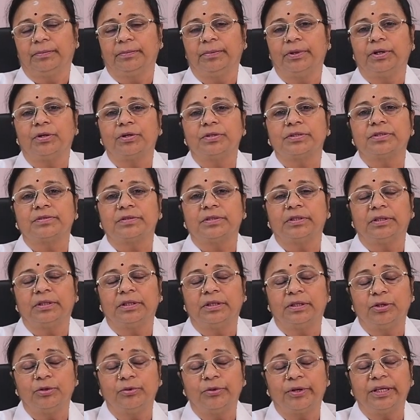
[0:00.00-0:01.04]
because
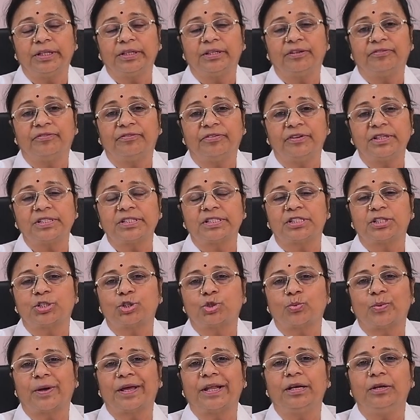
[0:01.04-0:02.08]
during the
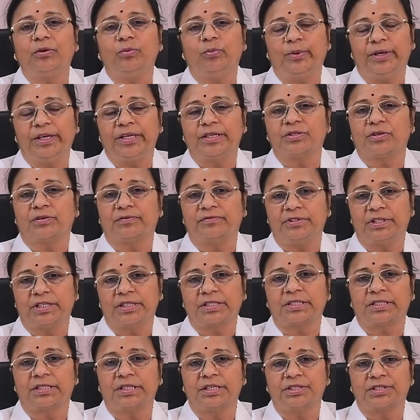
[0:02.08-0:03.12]
first 12 weeks of
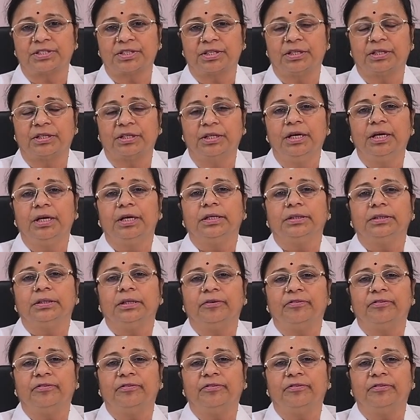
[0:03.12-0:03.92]
gestation,